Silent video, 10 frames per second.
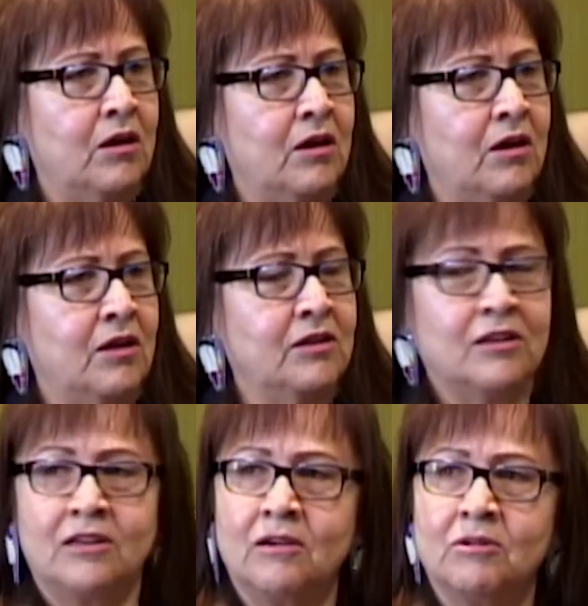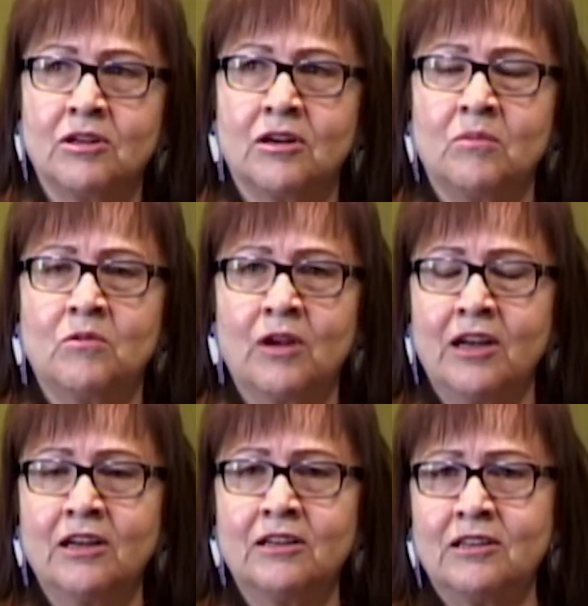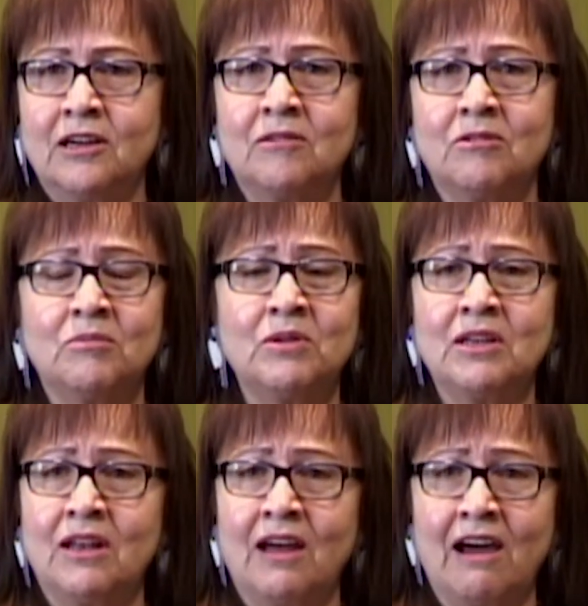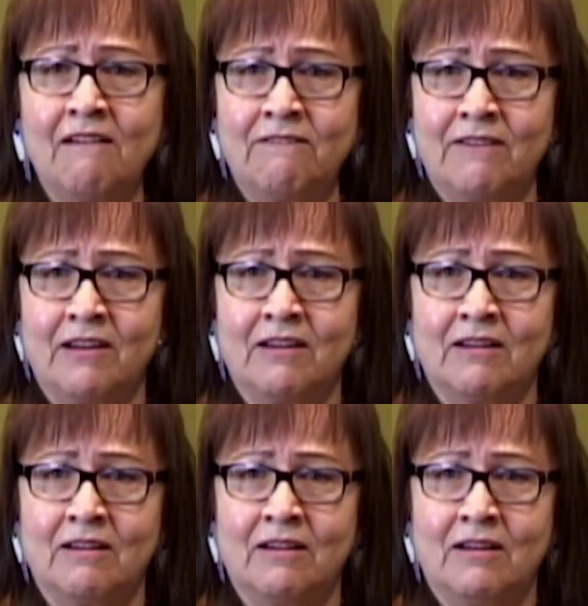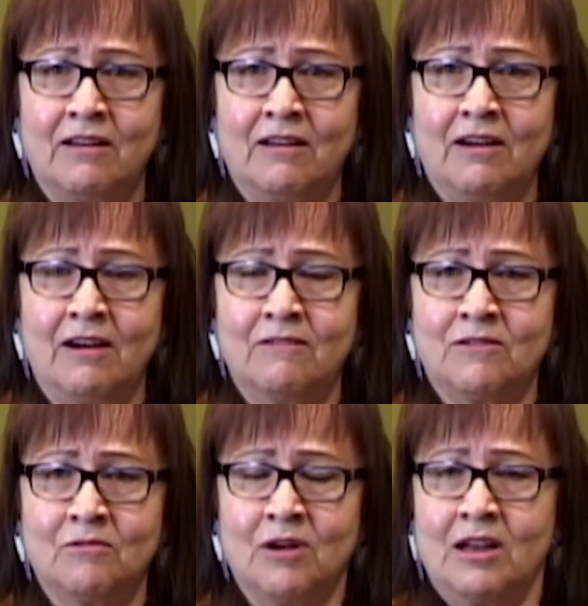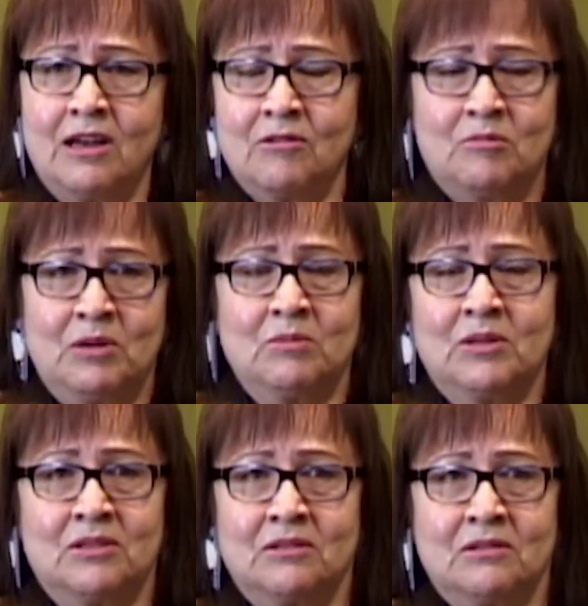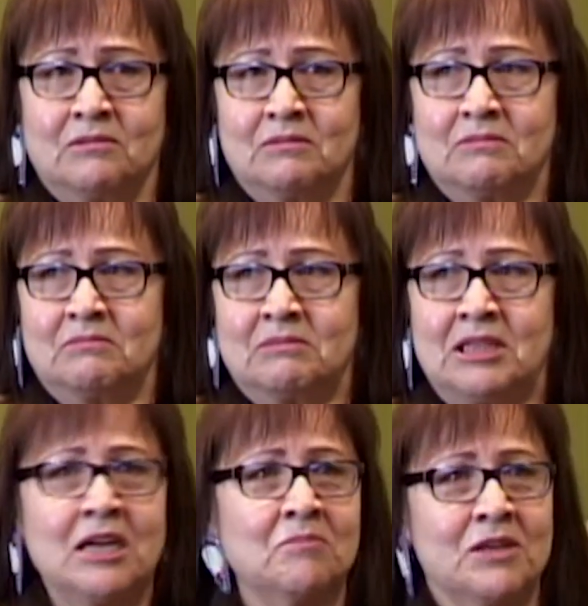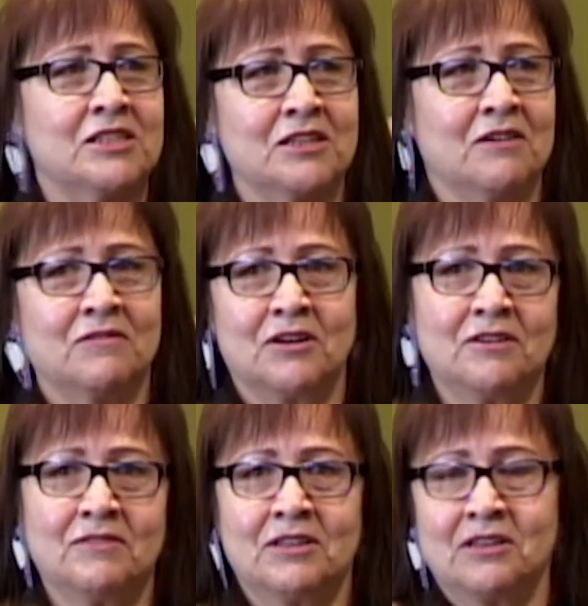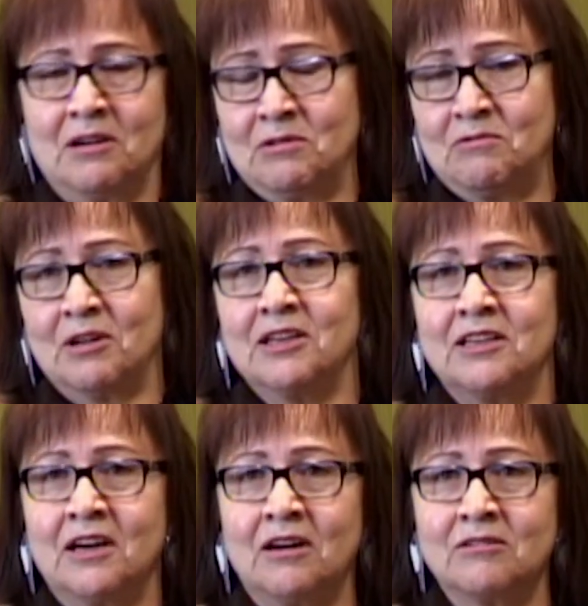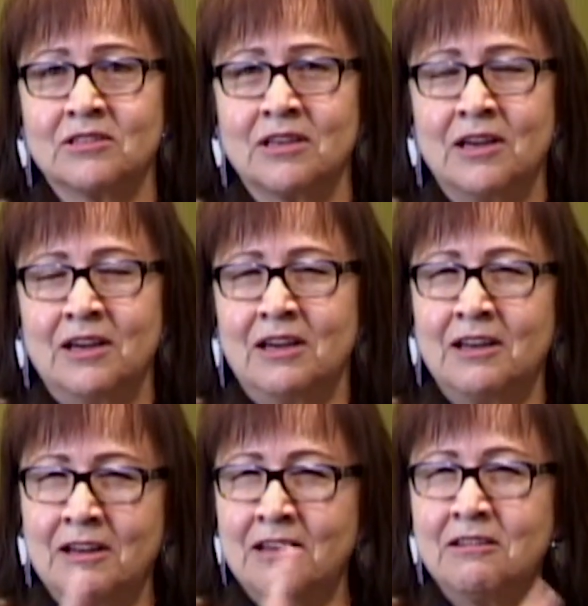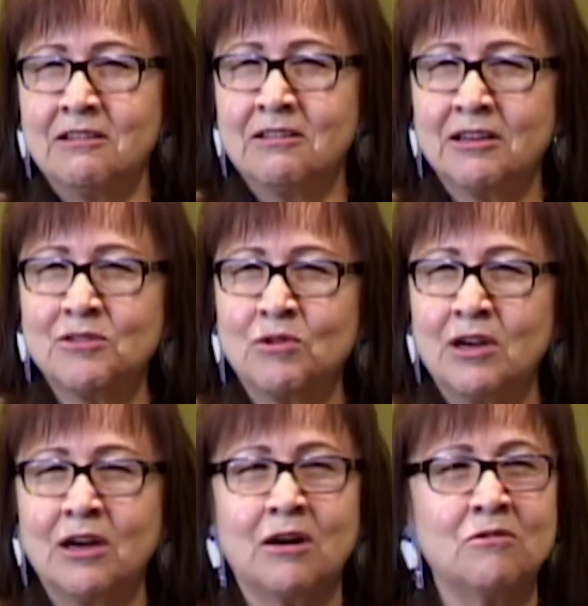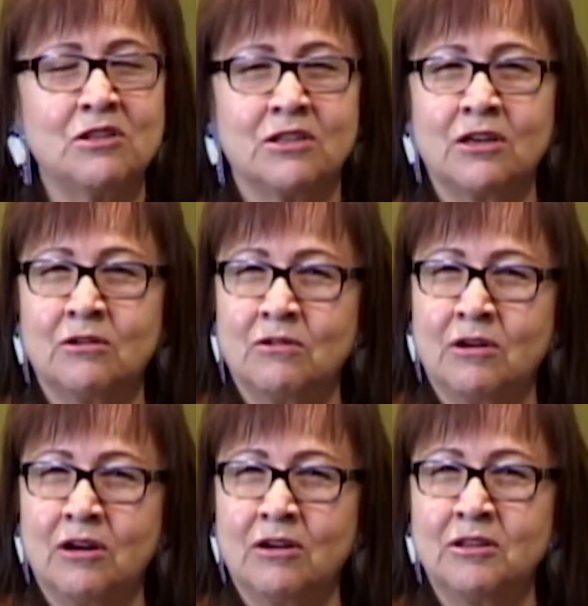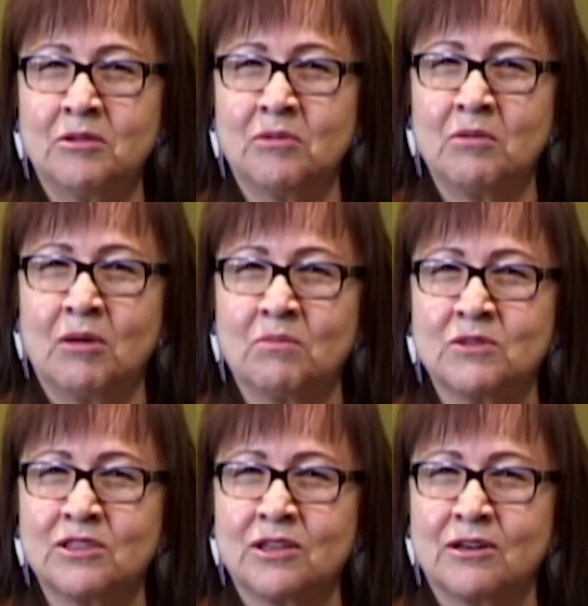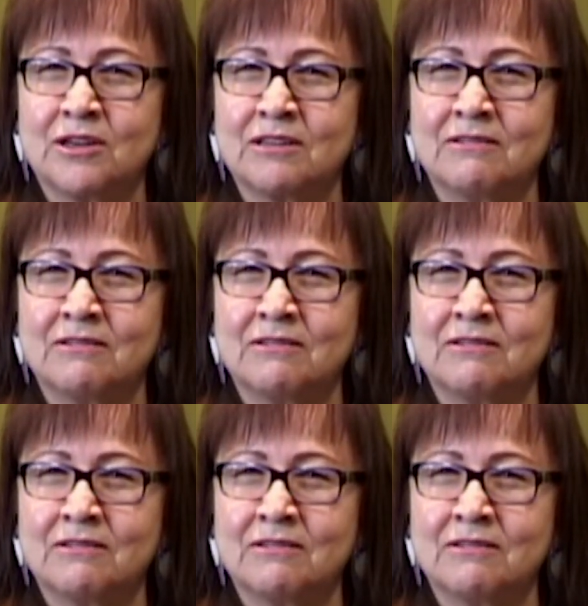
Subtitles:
And then they would come running and they would be laughing. After a while, I would be able to take myself out of it, and I would run in the house. And I think that's why I always hung onto my mom's skirt.